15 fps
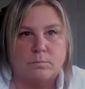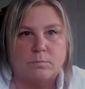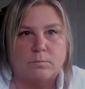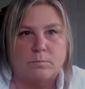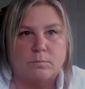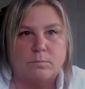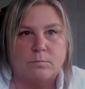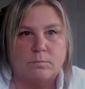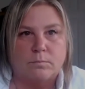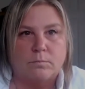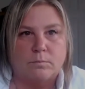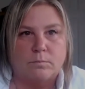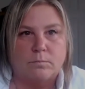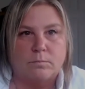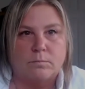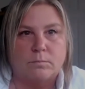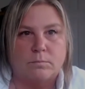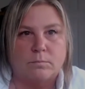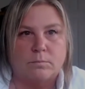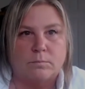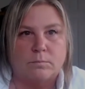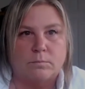
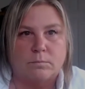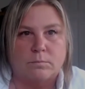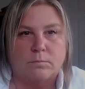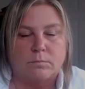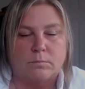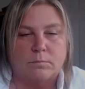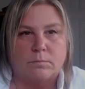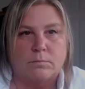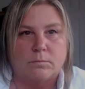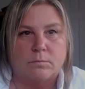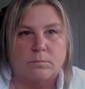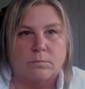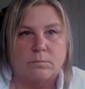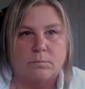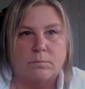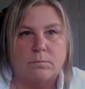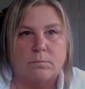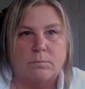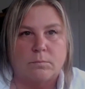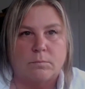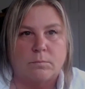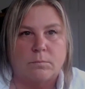
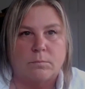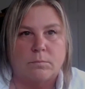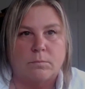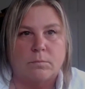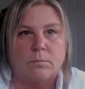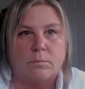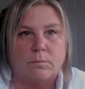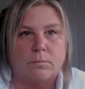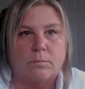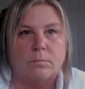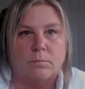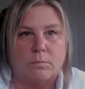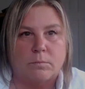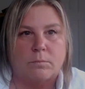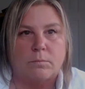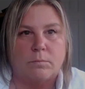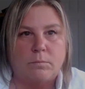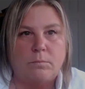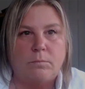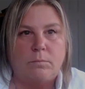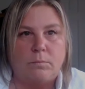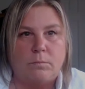
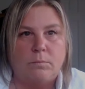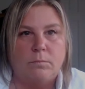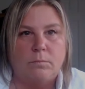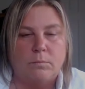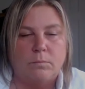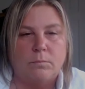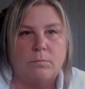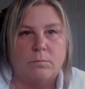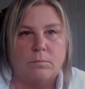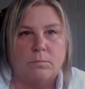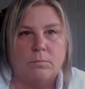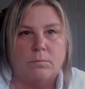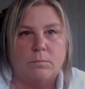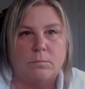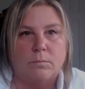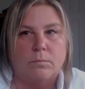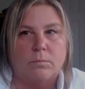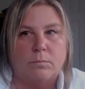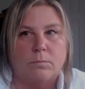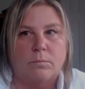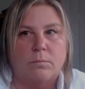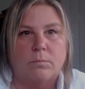
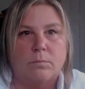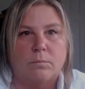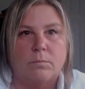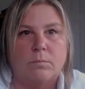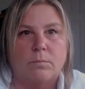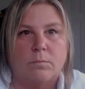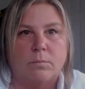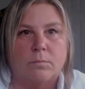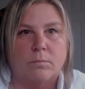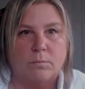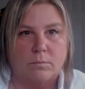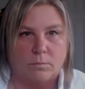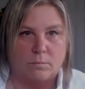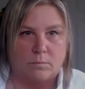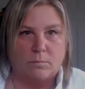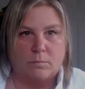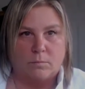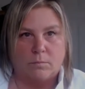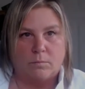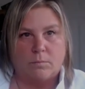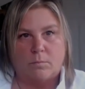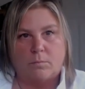
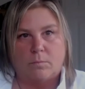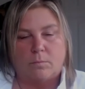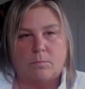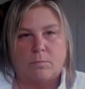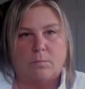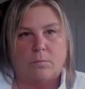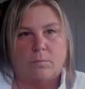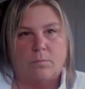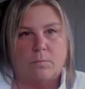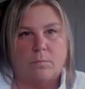No words are spoken by the person on screen.